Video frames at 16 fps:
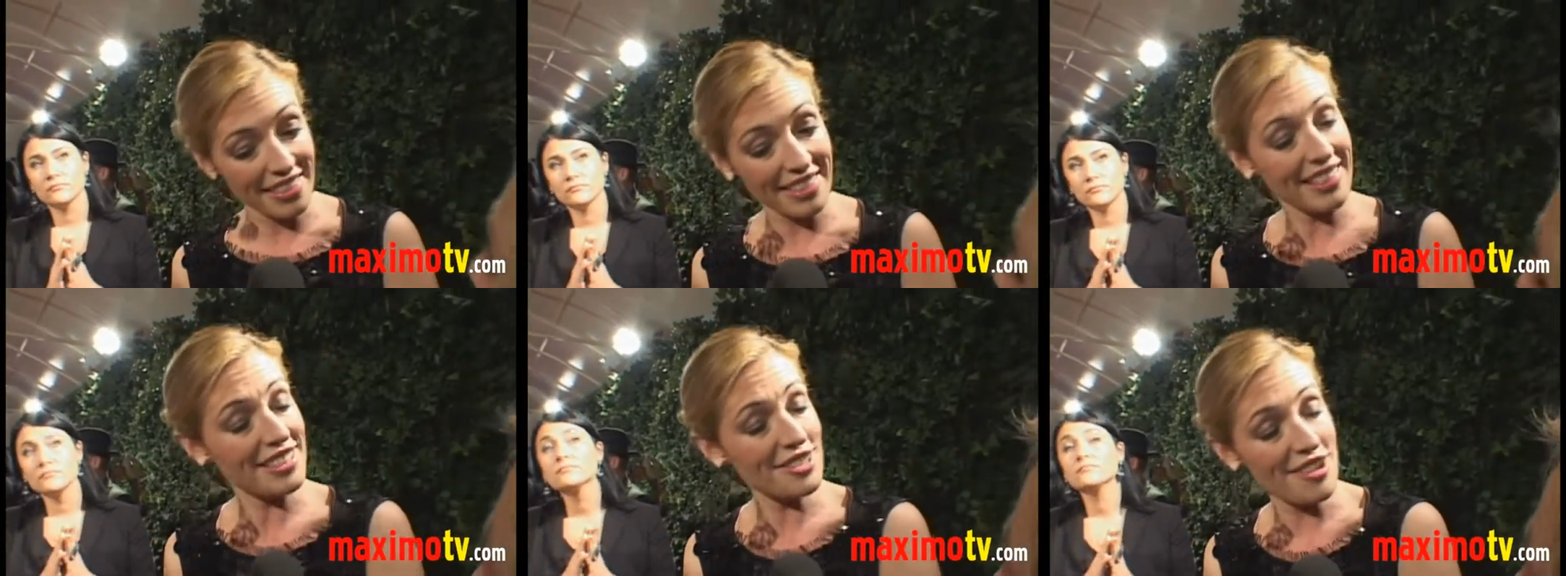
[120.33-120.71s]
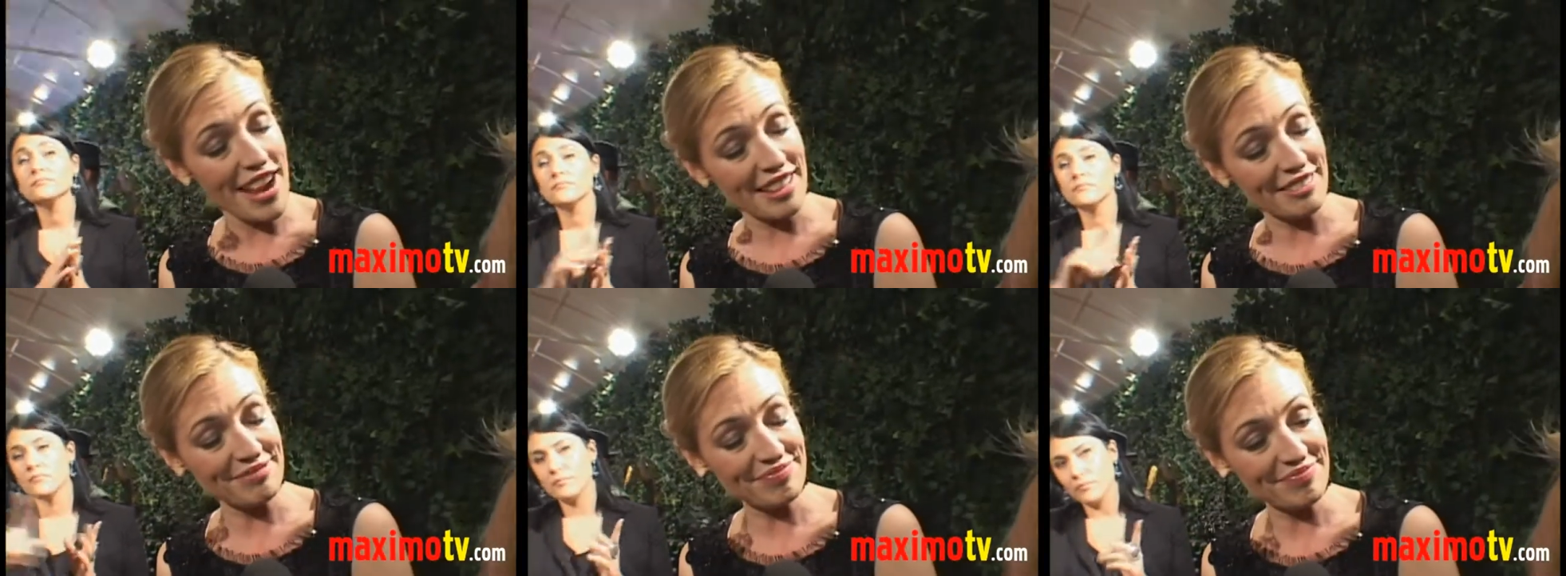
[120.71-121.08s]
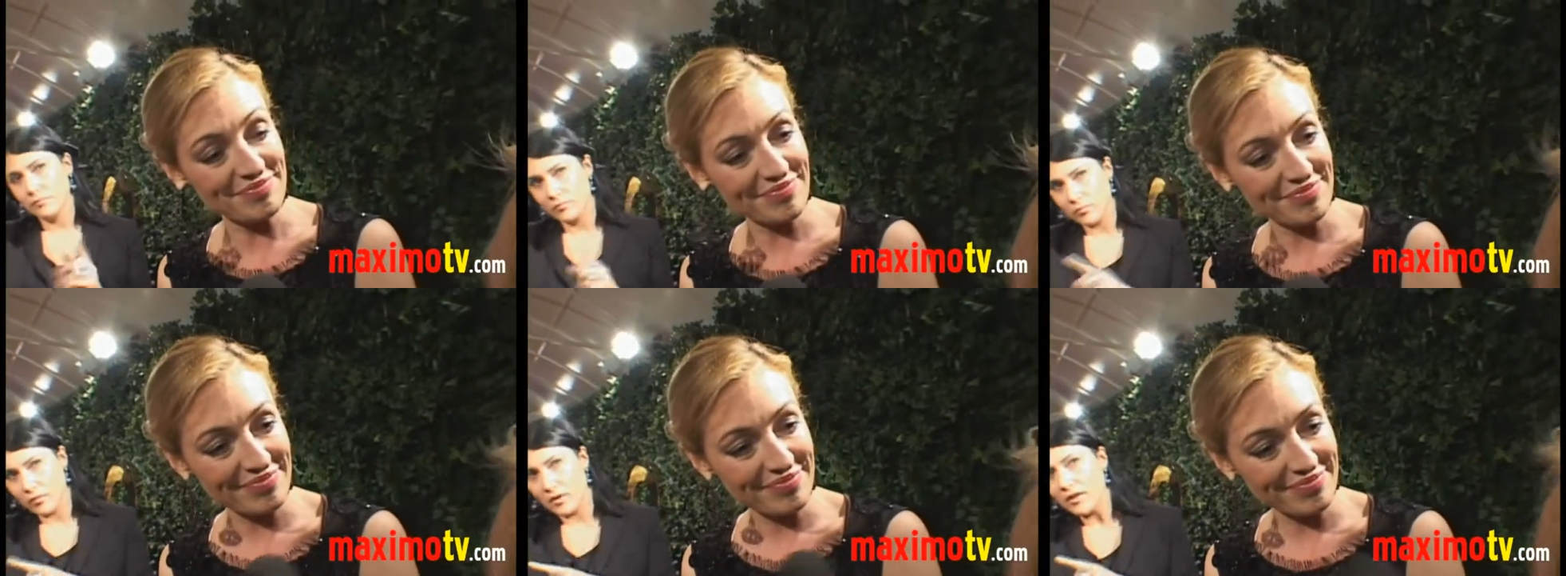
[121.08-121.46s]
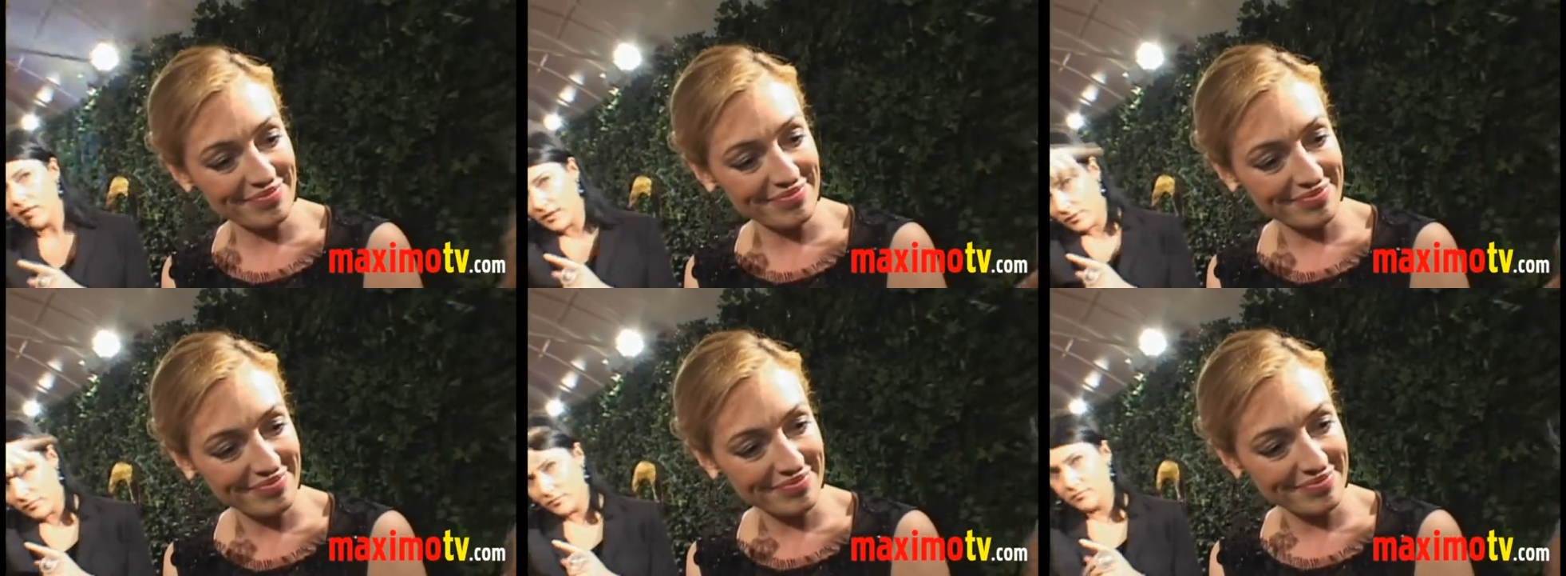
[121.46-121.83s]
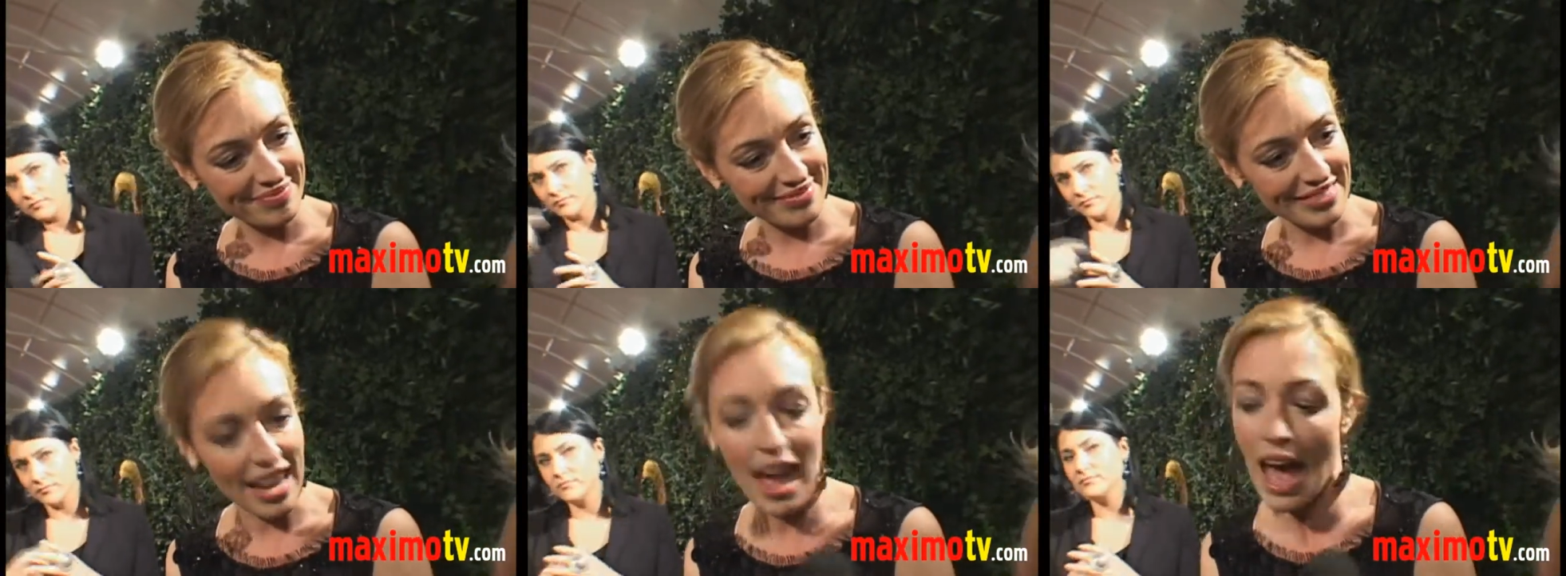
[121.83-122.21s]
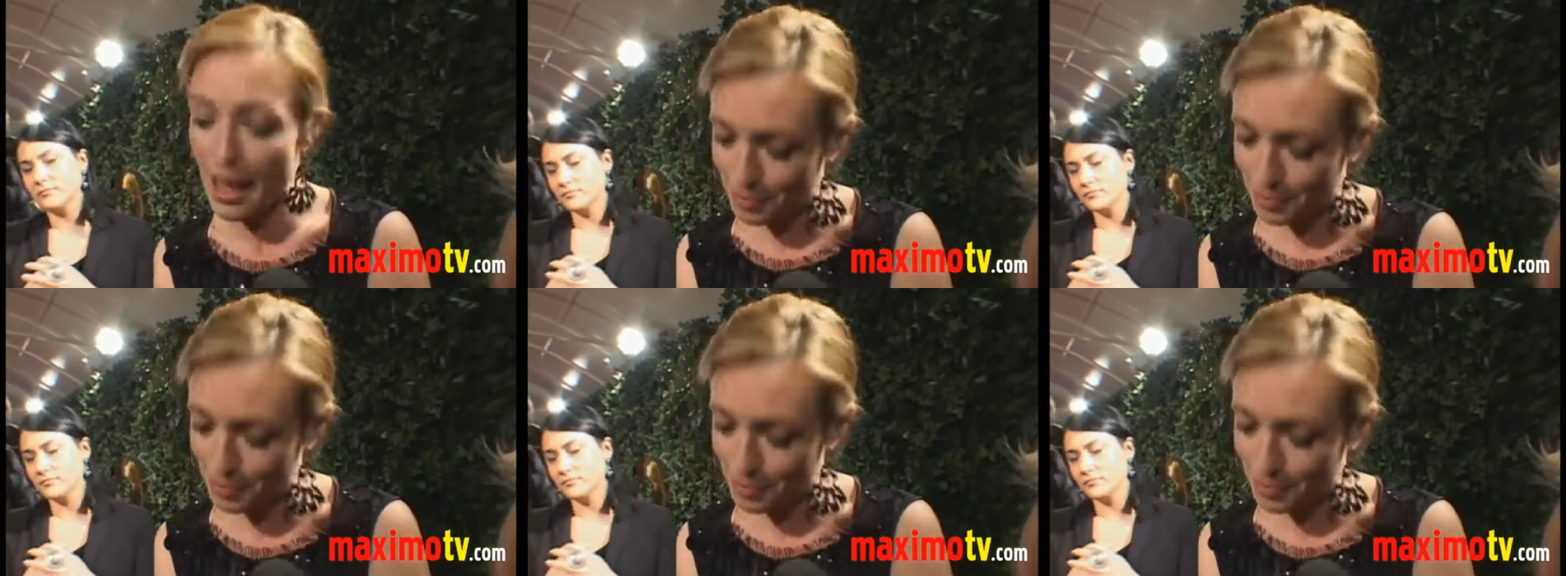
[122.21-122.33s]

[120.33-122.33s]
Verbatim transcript: I think it's great. You can afford it, right?